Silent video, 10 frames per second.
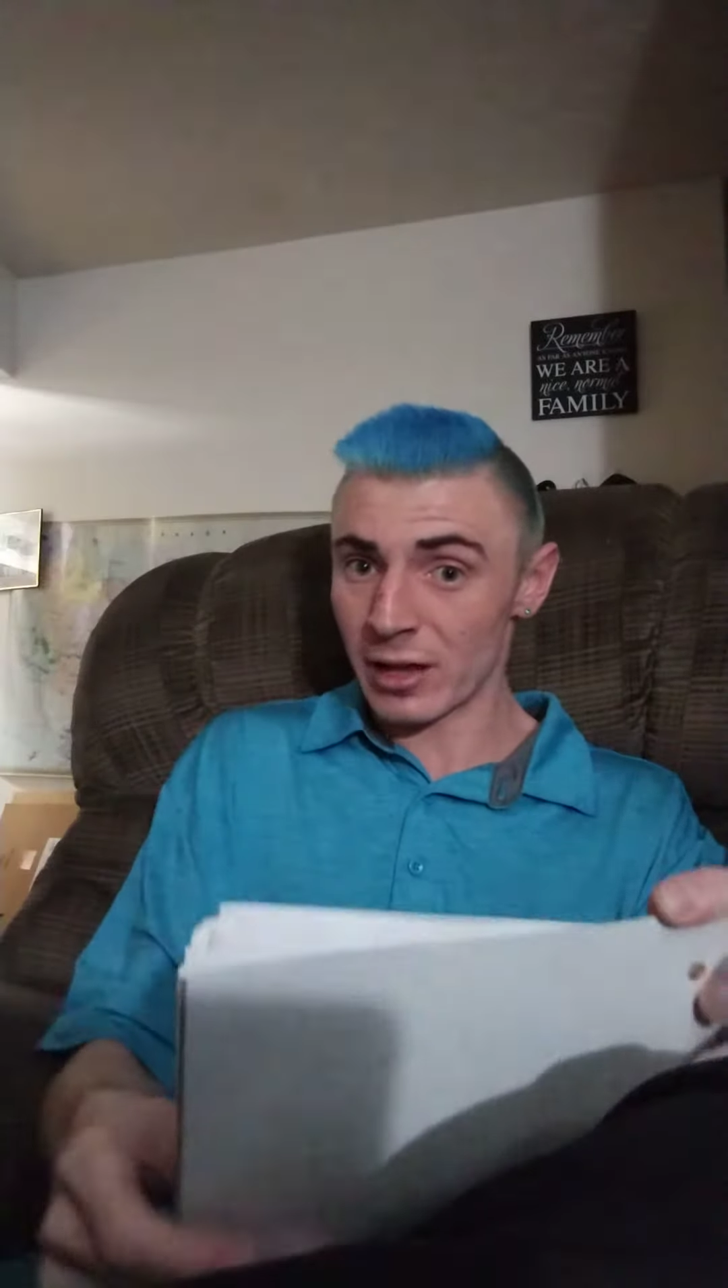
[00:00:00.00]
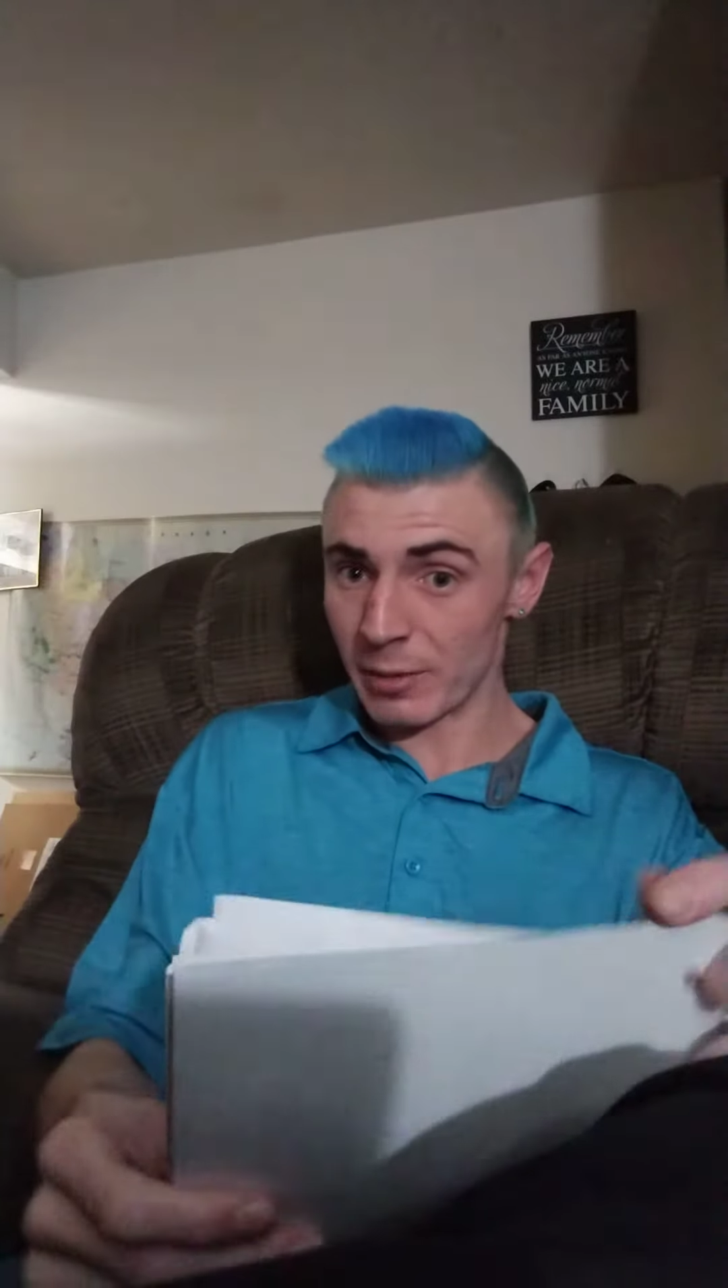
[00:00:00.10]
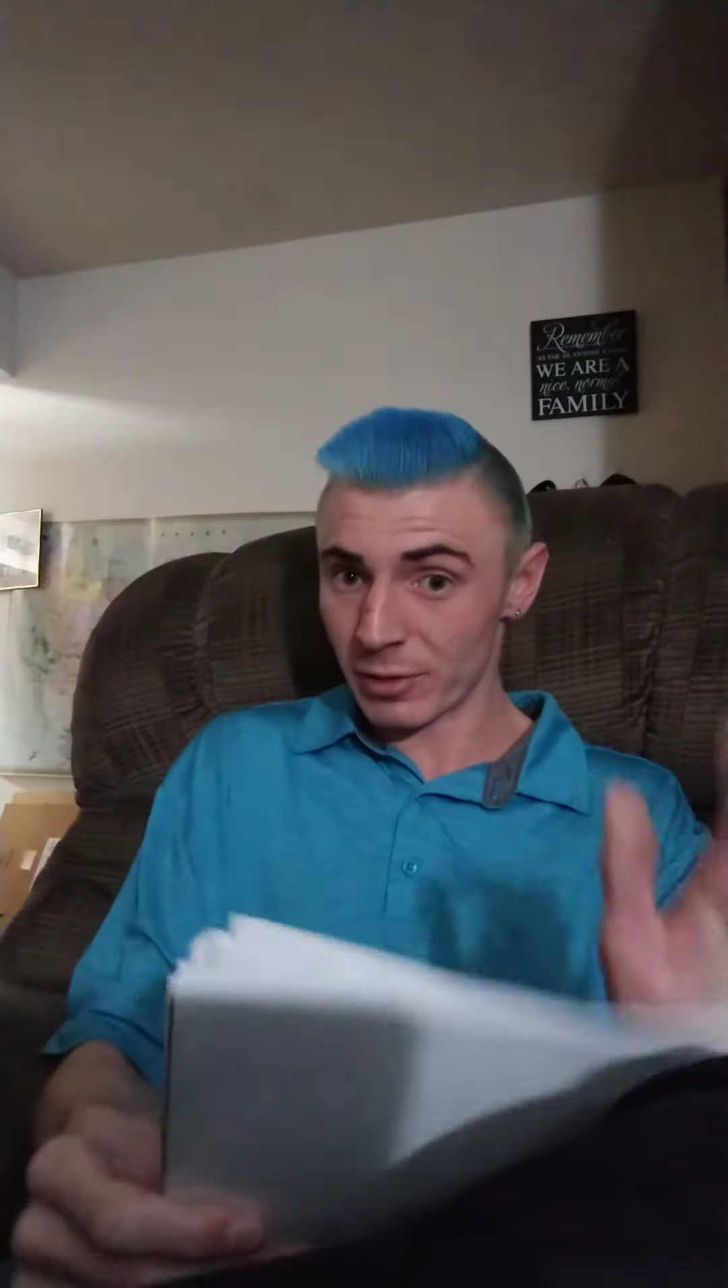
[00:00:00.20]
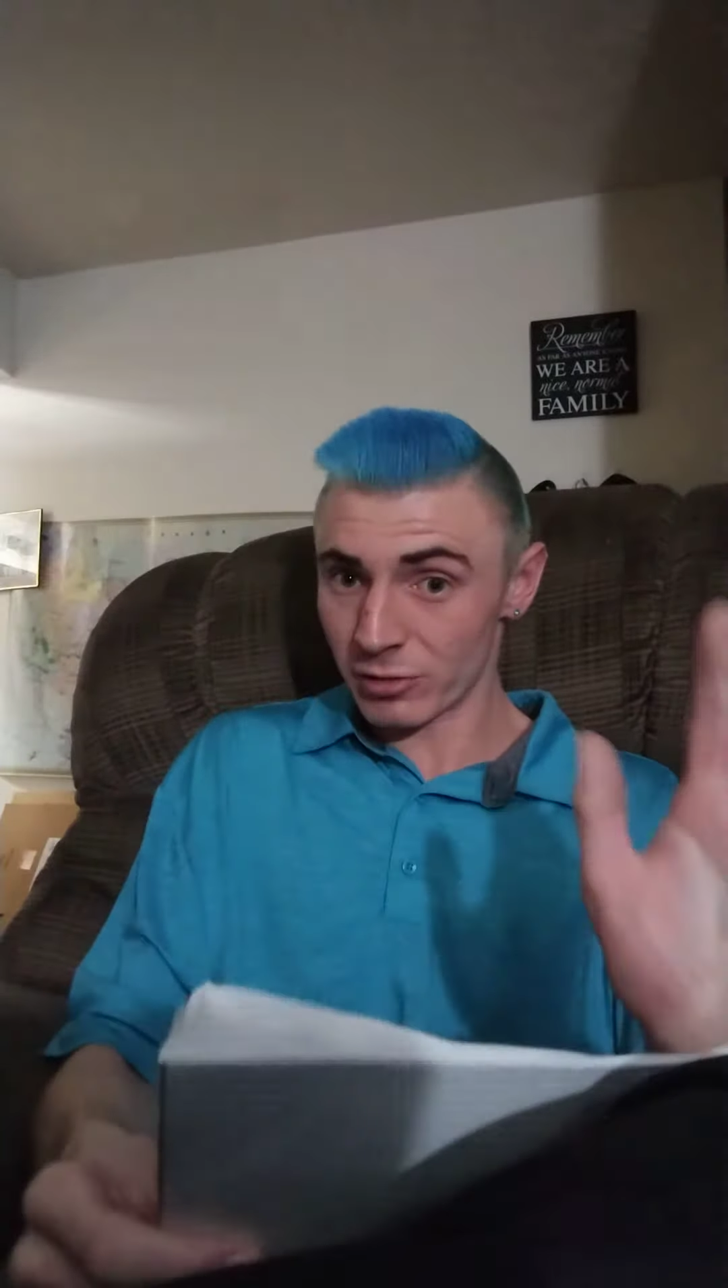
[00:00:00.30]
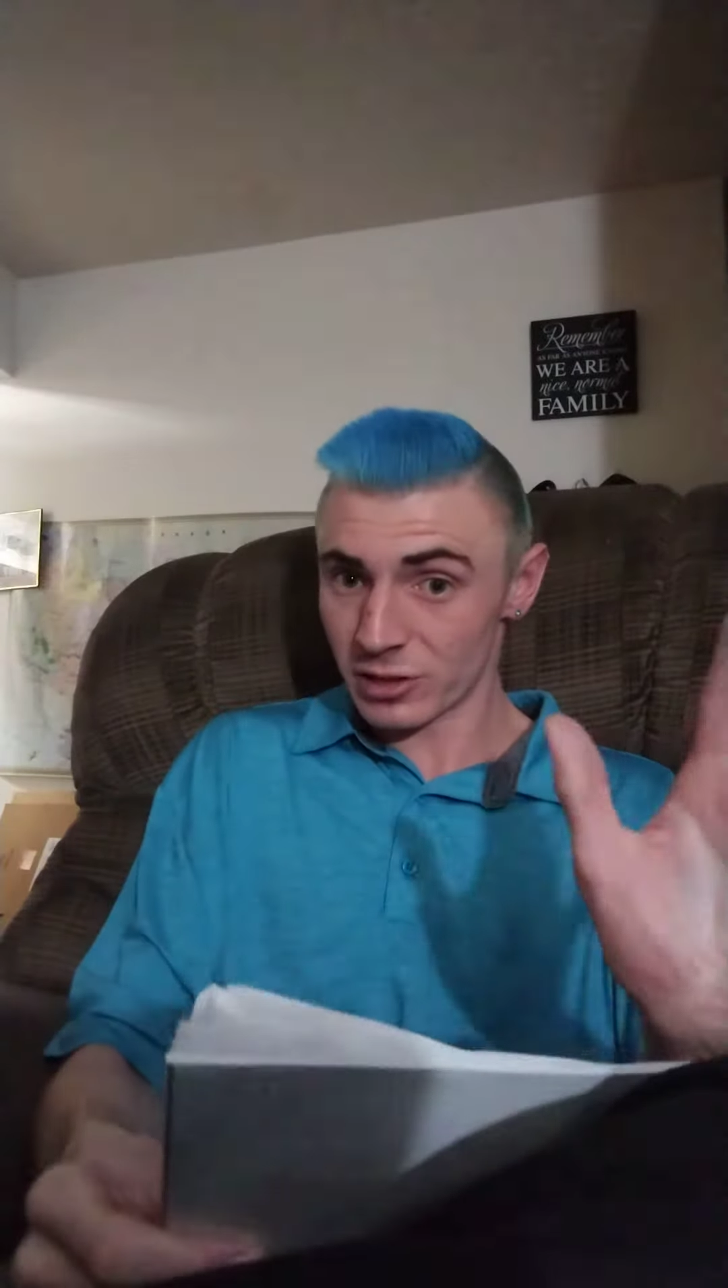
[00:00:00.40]

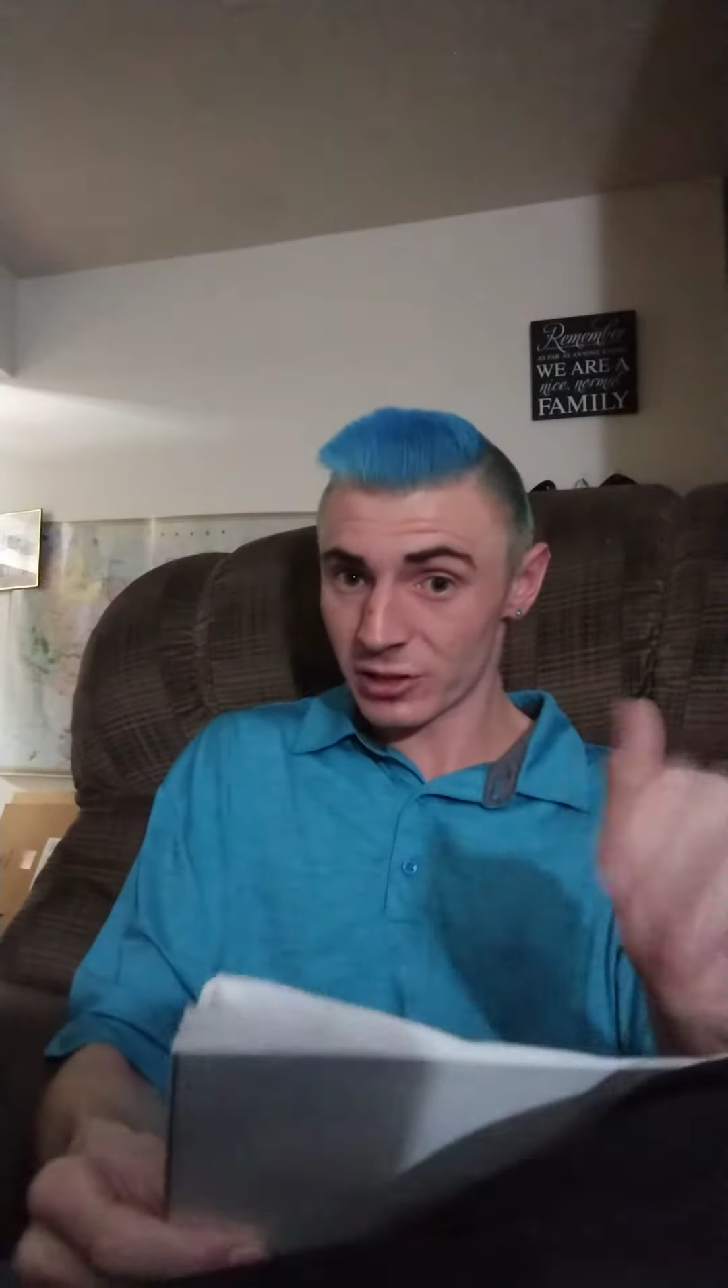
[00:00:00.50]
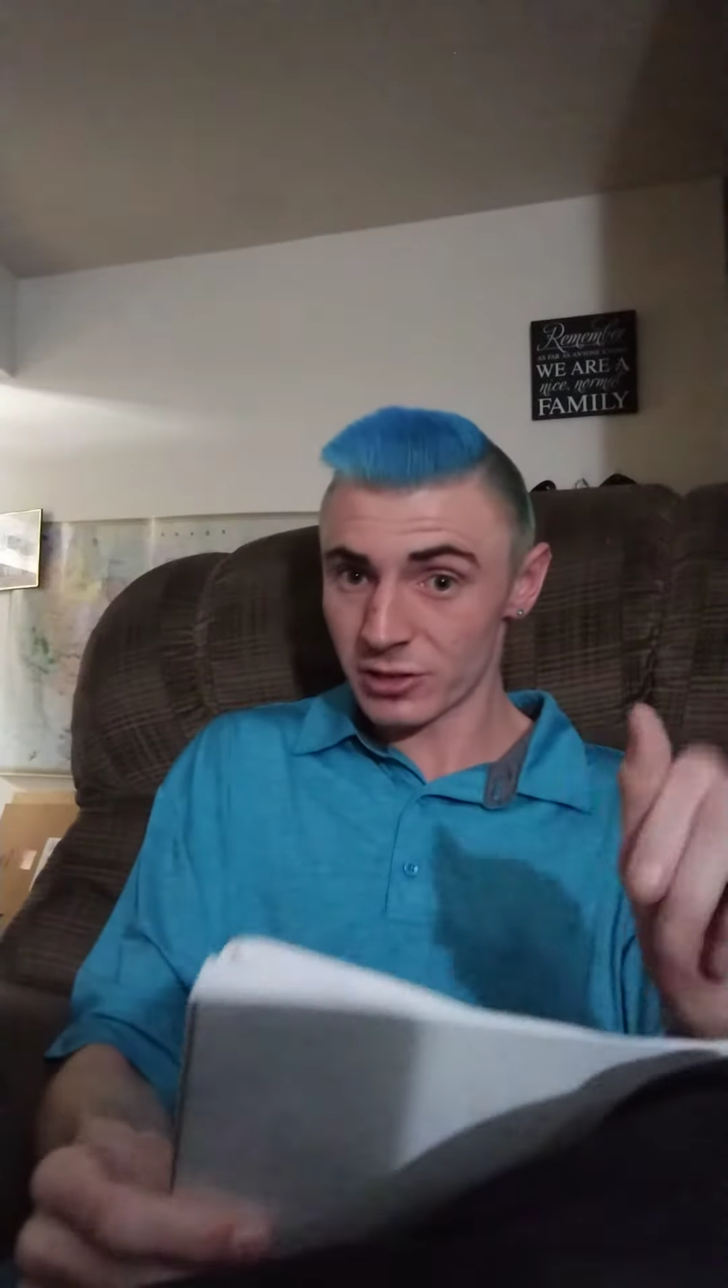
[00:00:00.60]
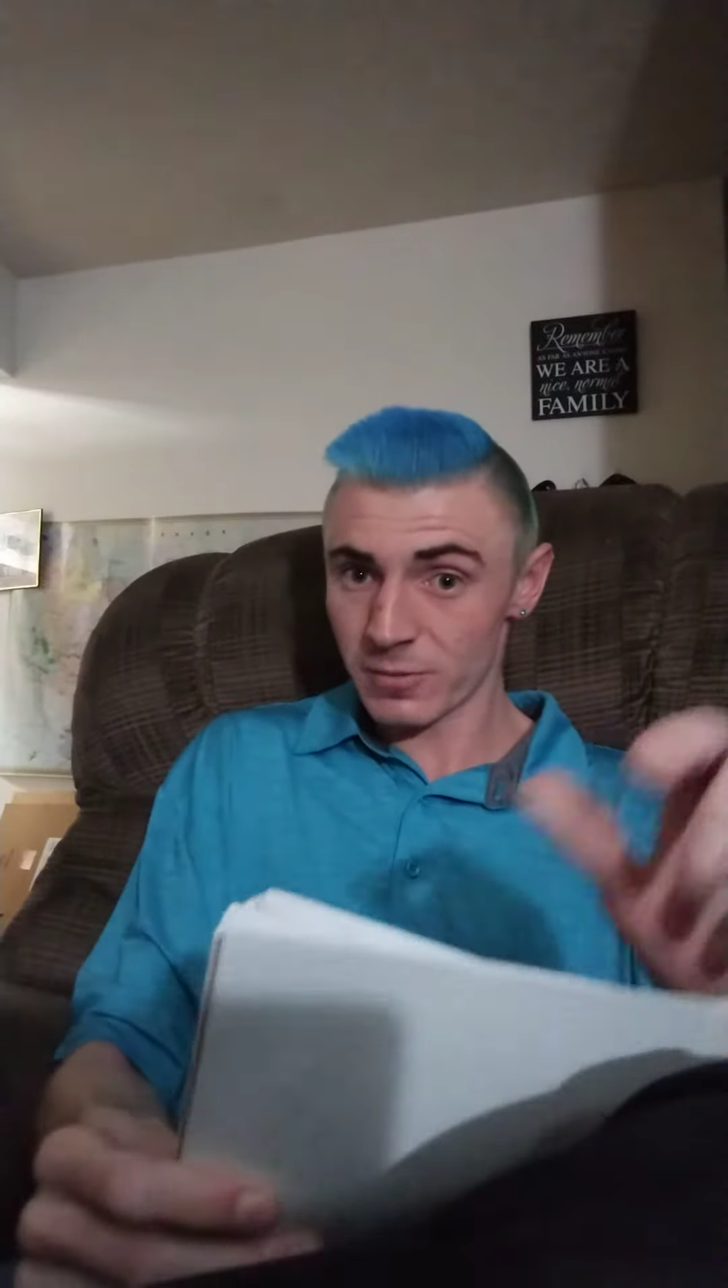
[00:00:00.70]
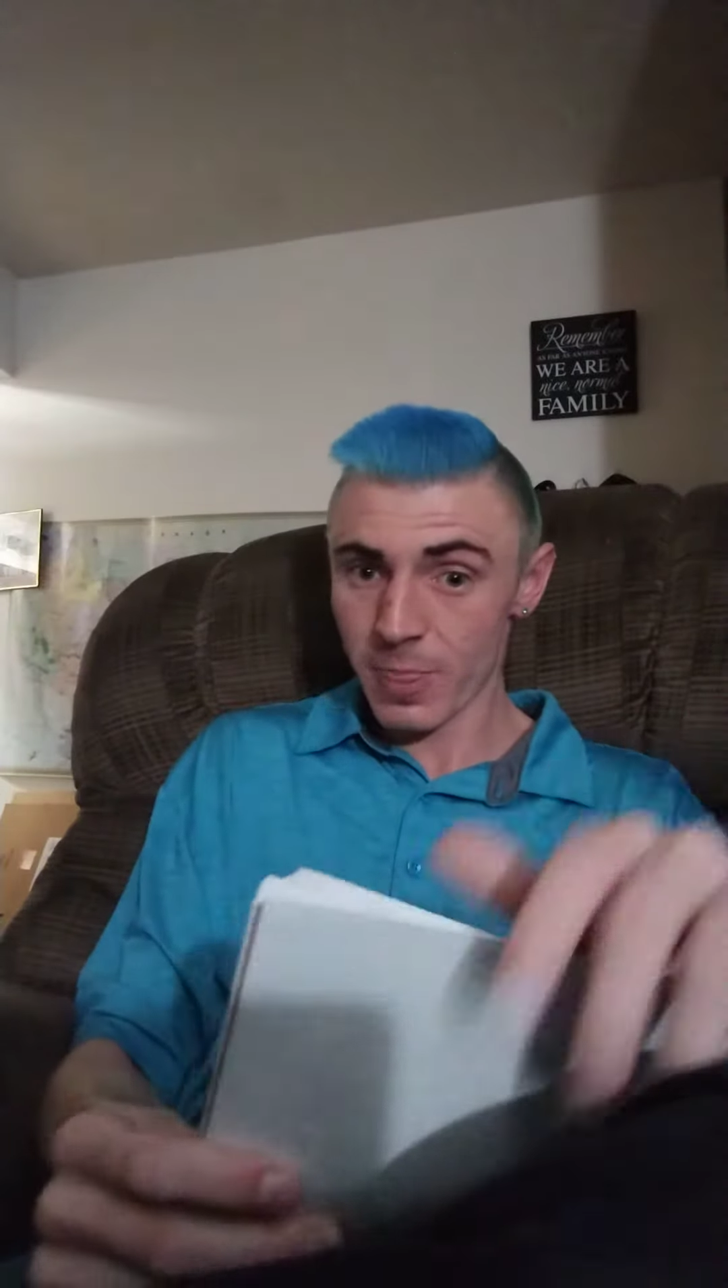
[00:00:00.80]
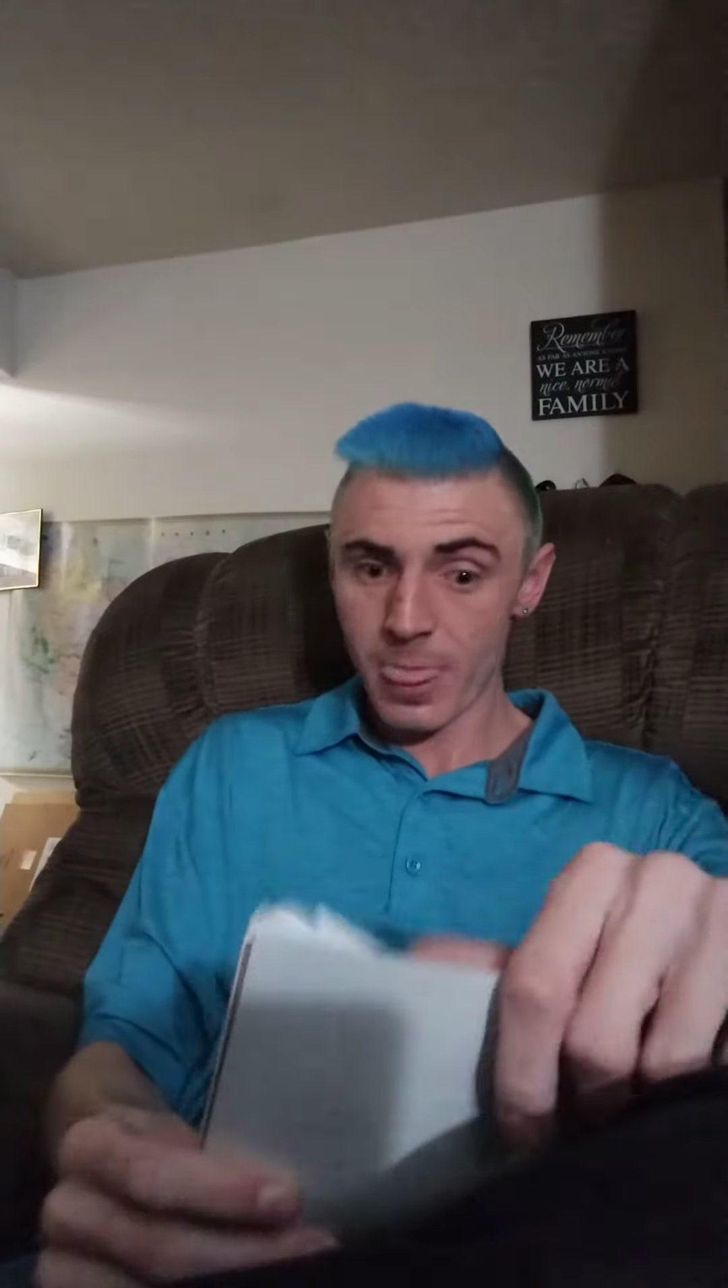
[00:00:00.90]
hypnosis.